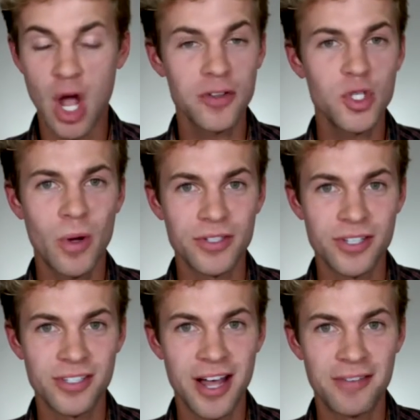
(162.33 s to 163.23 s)

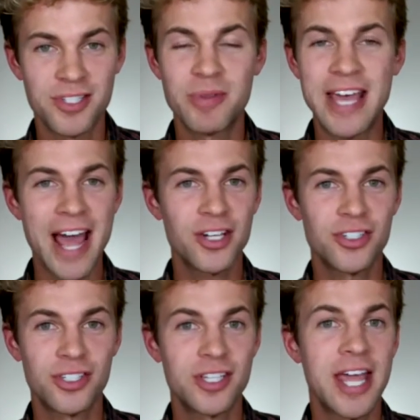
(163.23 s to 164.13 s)
consequences of some of the
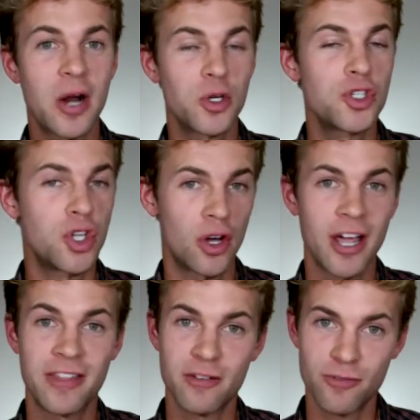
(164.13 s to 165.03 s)
actions that the characters
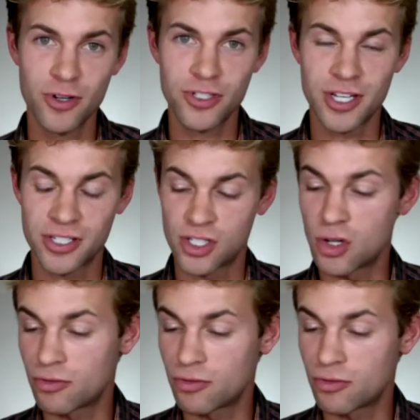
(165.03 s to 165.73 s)
took in the first season.